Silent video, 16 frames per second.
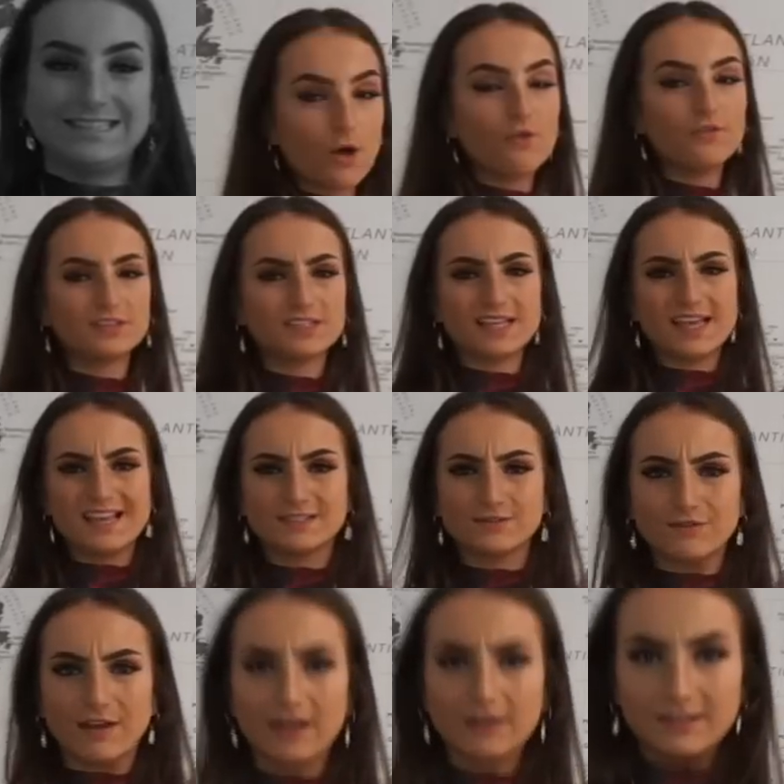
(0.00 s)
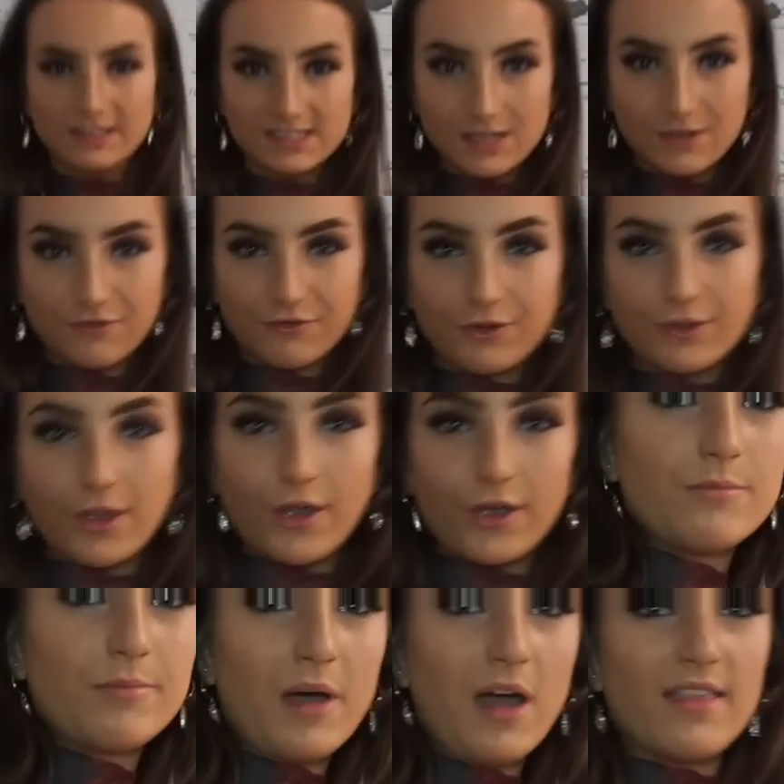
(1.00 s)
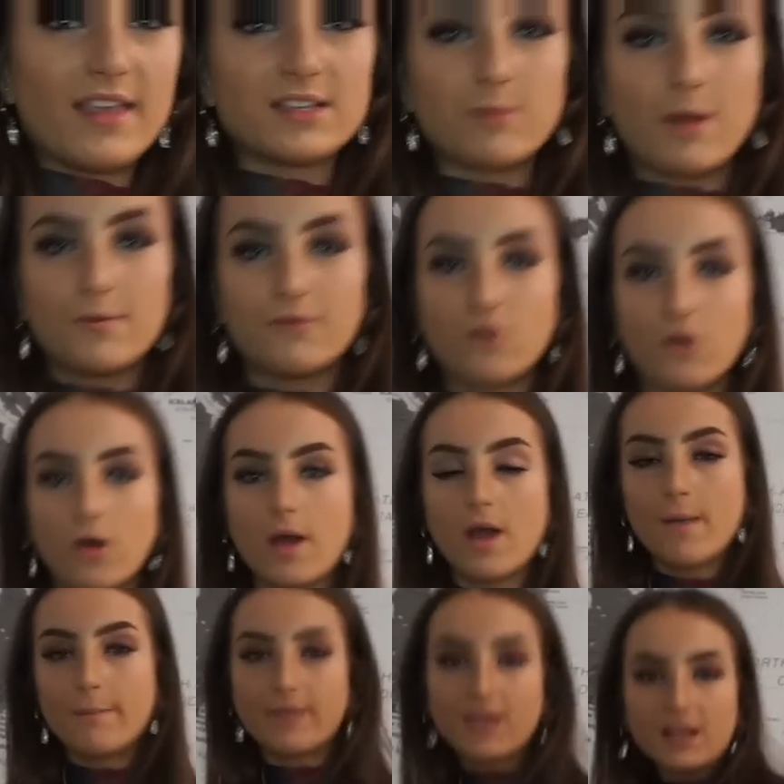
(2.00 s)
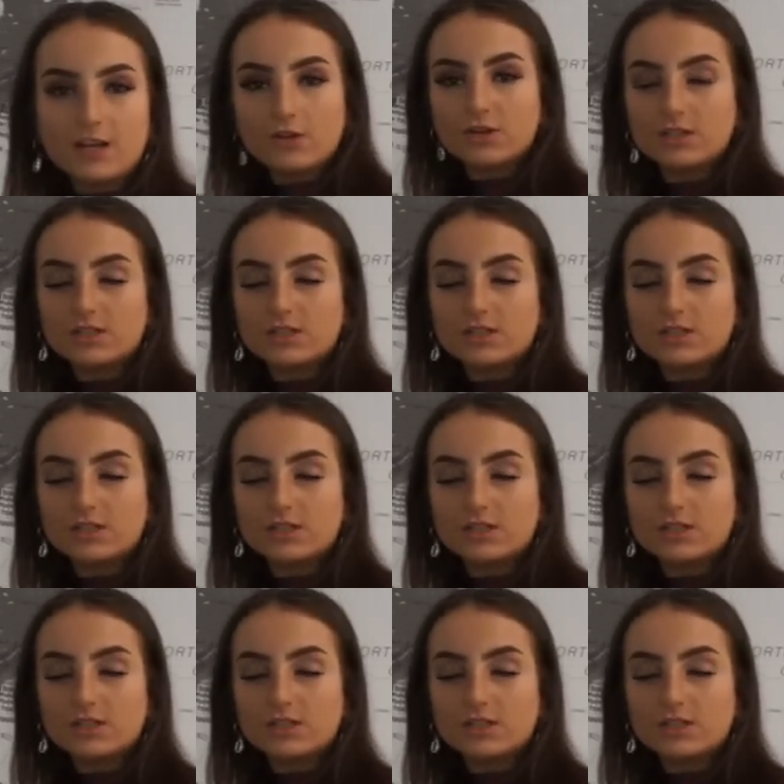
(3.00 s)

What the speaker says: Obviously it is very see-through though, but that's why we've got bikini on